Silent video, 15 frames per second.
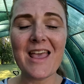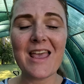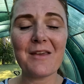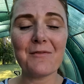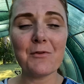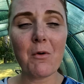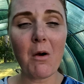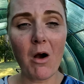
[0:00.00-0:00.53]

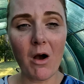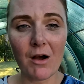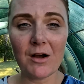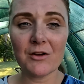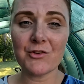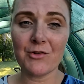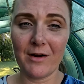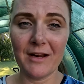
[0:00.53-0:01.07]
If you
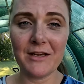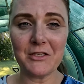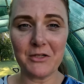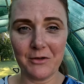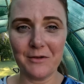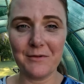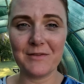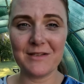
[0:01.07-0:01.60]
are trying
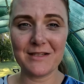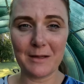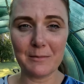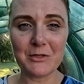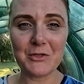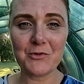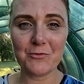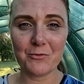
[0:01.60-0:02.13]
to over
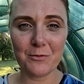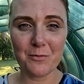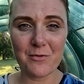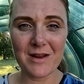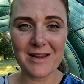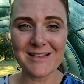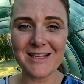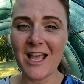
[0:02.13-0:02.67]
summer
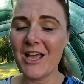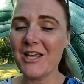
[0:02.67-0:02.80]
strawberries,